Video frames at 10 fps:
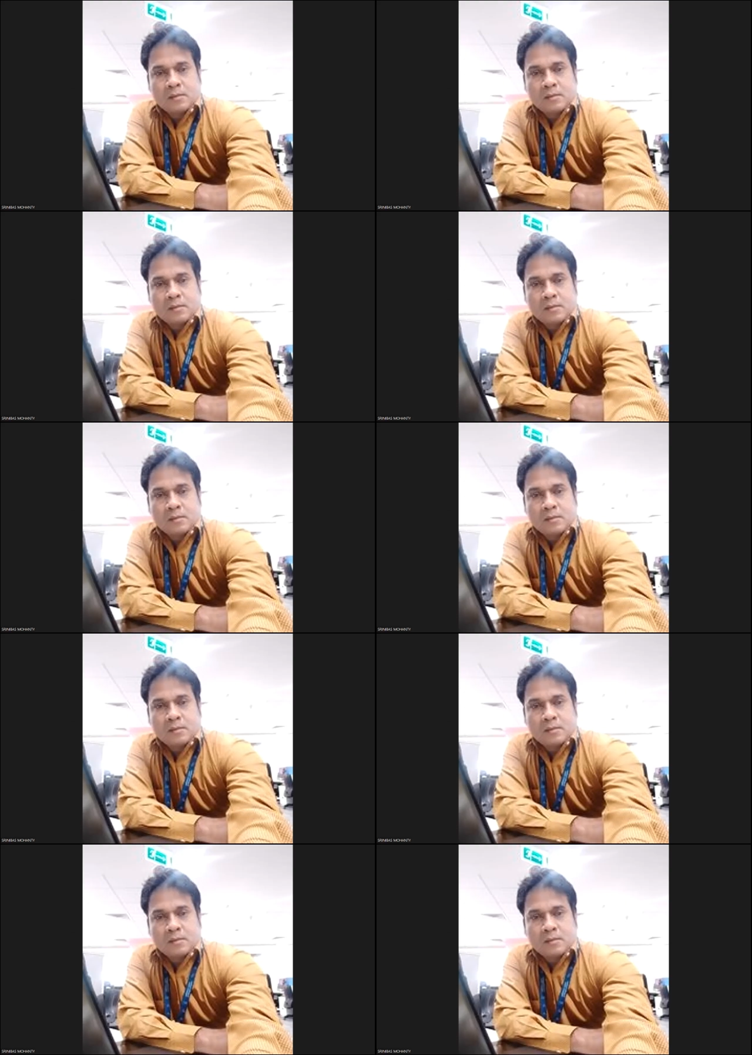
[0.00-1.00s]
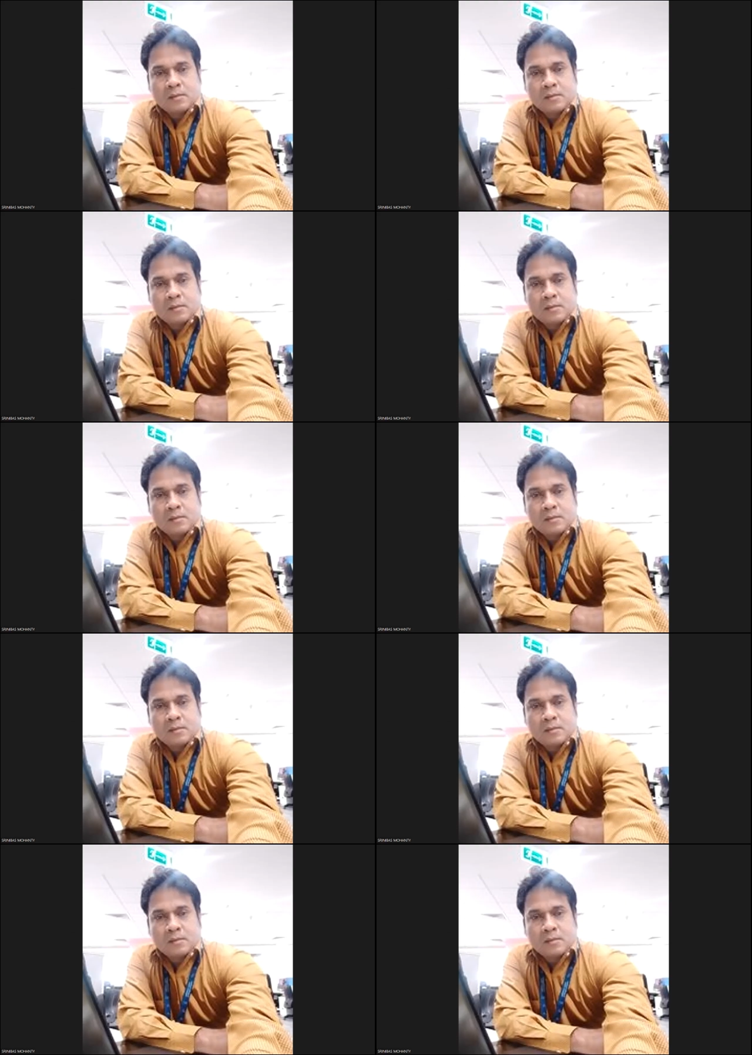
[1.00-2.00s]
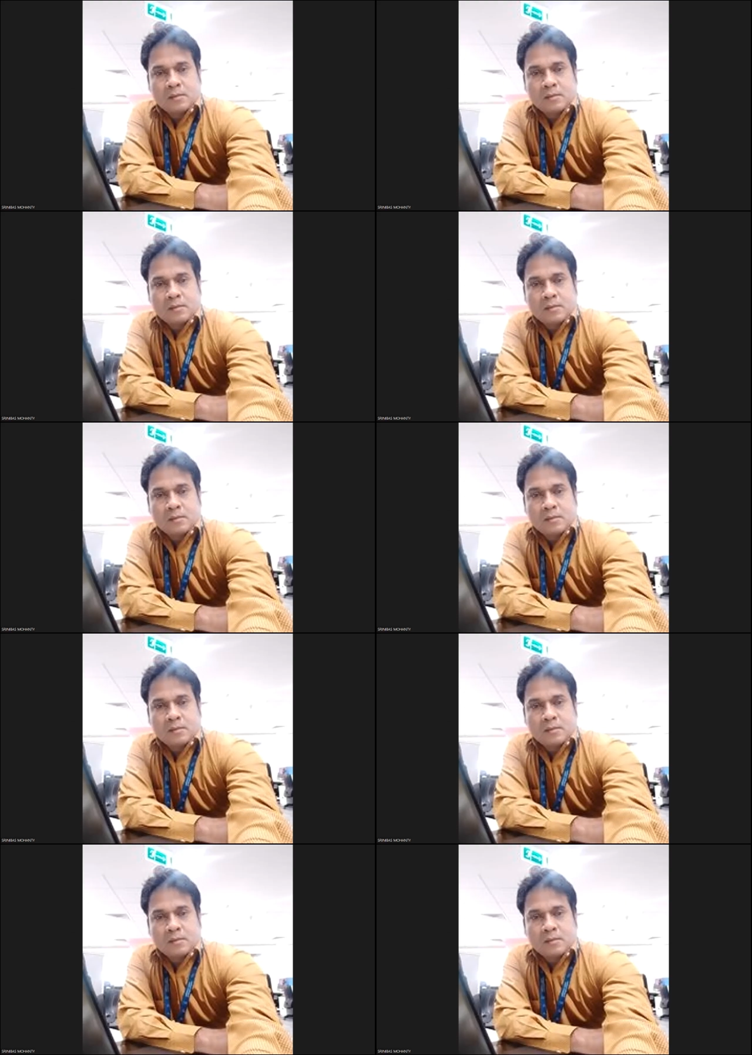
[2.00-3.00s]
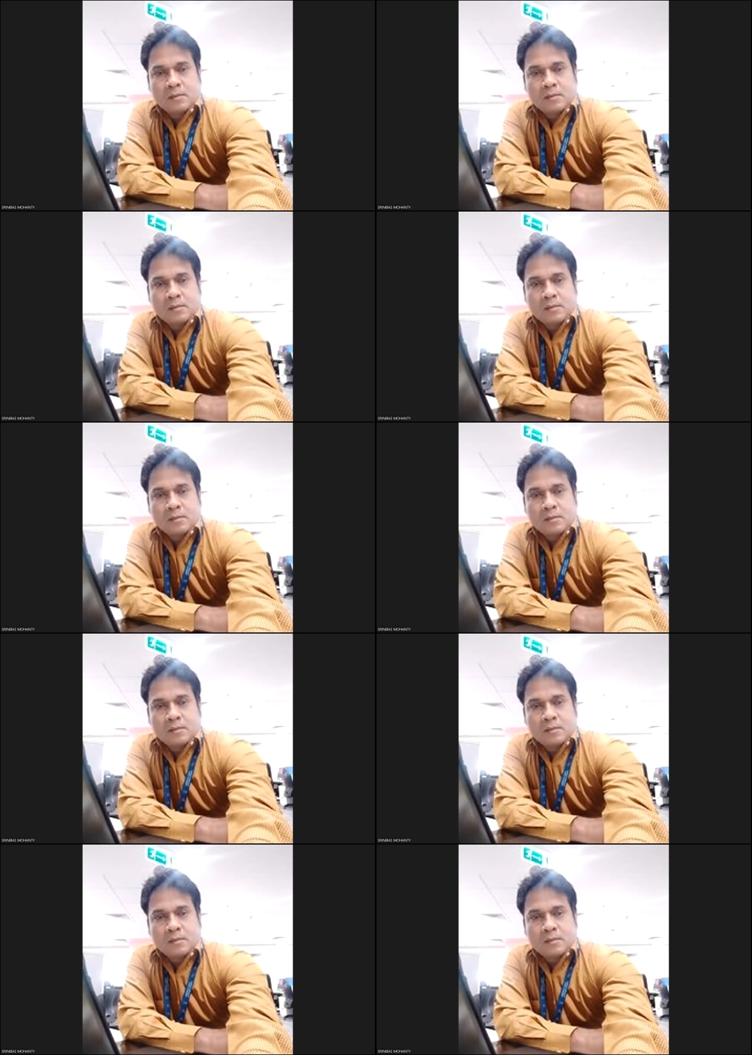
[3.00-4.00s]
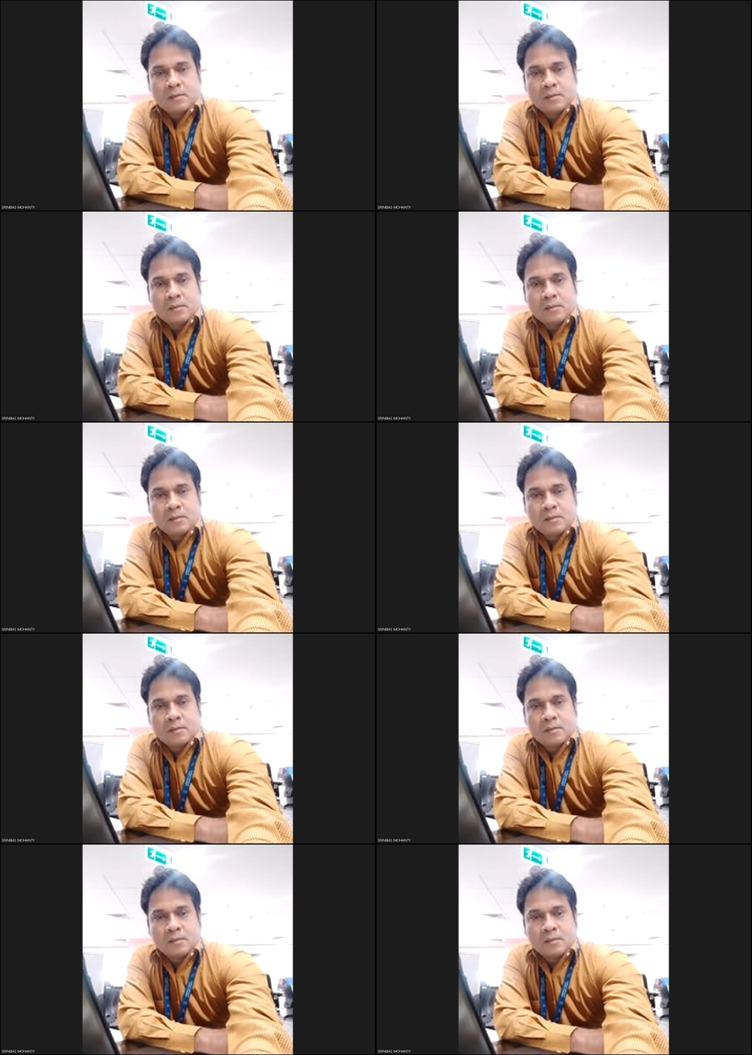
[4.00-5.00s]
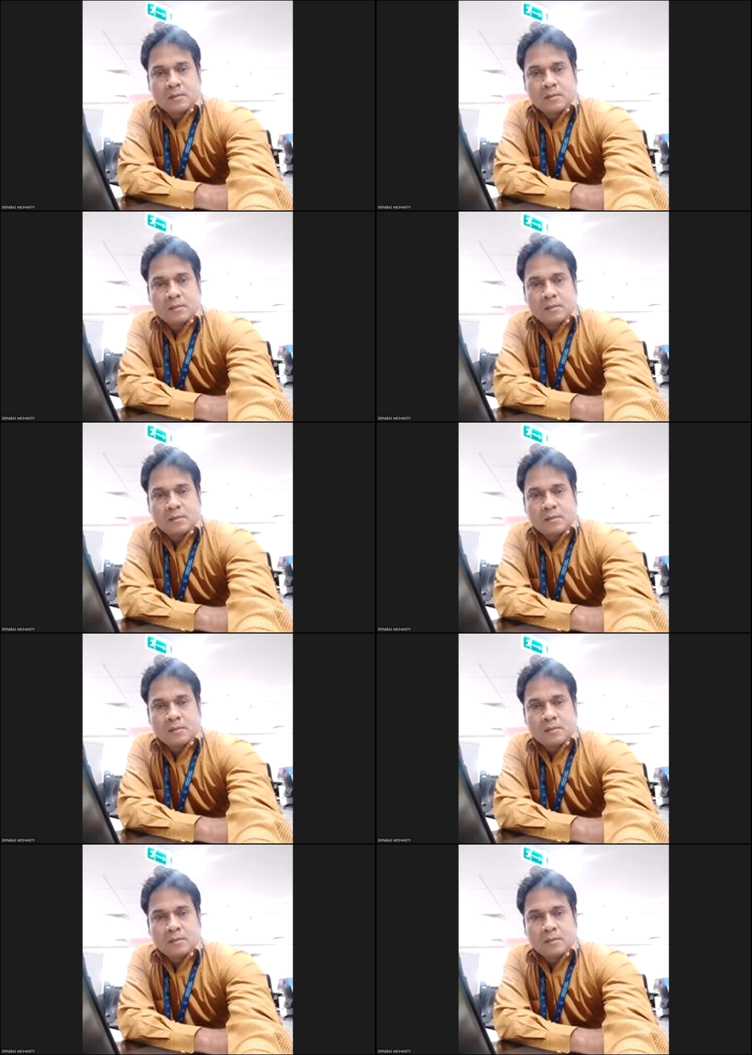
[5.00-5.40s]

The face doesn't move, so there is nothing to read.